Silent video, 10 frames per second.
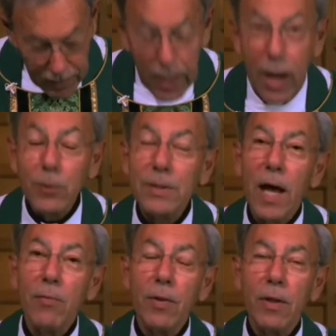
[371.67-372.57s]
I was
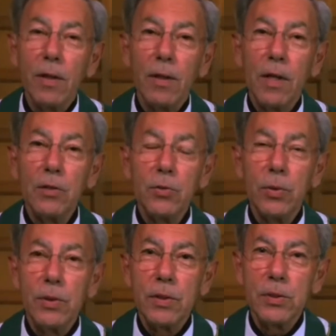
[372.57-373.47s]
having lunch
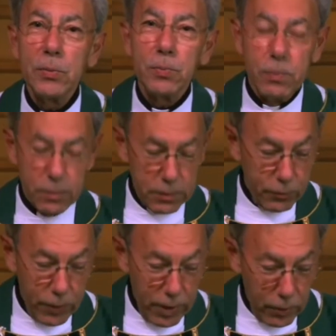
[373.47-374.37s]
with this
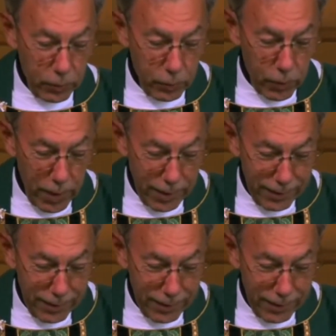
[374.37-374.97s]
friend who,